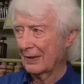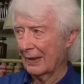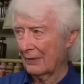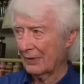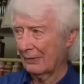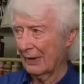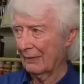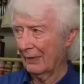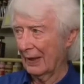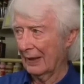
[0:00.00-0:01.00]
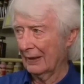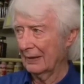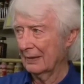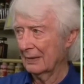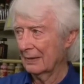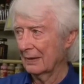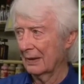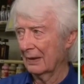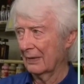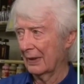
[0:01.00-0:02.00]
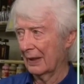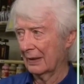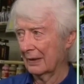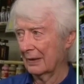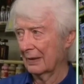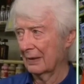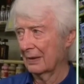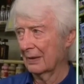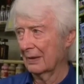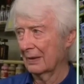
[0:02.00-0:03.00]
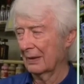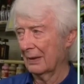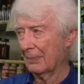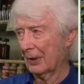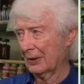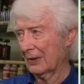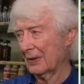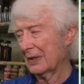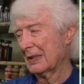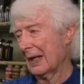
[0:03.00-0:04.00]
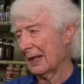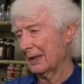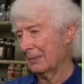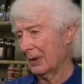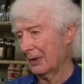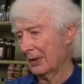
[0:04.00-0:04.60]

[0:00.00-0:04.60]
So that was a red flag. Then they parked on the side of the